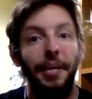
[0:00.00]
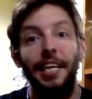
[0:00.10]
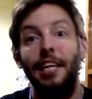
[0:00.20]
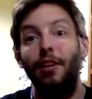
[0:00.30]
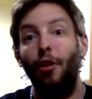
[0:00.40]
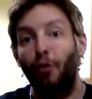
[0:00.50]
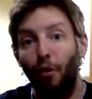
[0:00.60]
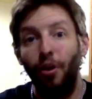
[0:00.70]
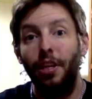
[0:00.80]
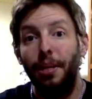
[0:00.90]
He needed the
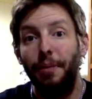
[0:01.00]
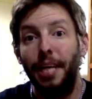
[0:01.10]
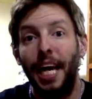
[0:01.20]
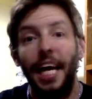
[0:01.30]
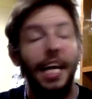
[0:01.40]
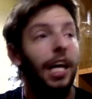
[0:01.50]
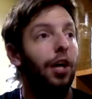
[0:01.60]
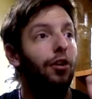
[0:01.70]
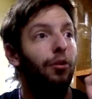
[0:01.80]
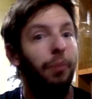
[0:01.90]
throne of the Demon King
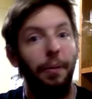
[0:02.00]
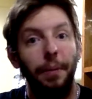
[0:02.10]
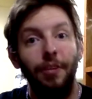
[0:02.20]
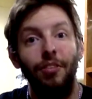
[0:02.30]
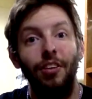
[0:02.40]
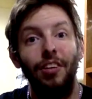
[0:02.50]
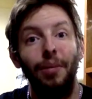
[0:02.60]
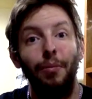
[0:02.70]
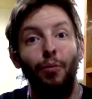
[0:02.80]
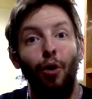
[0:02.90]
to bring peace to the
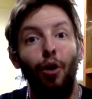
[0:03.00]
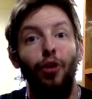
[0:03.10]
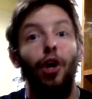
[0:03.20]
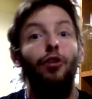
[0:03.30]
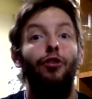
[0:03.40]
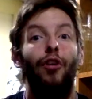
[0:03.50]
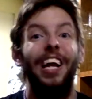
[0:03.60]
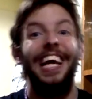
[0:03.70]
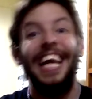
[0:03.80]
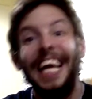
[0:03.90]
demon world so
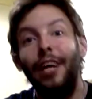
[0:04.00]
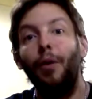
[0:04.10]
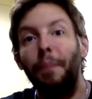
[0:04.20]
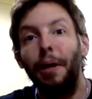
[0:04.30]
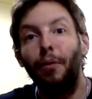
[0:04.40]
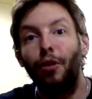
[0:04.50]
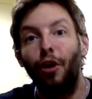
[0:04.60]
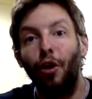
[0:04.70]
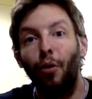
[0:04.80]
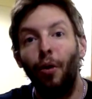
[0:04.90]
that he could be with
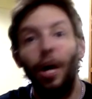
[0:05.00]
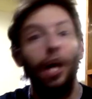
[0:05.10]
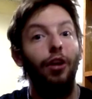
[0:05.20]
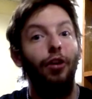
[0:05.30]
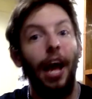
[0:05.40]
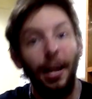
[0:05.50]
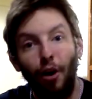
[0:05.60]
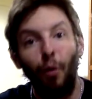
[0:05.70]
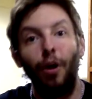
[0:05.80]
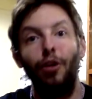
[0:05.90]
you and
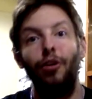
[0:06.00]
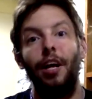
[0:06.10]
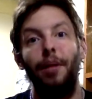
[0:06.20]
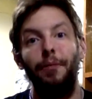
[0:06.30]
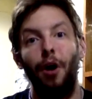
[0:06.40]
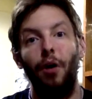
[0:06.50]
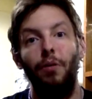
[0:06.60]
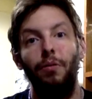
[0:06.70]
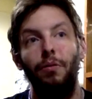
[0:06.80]
no one could tell him no.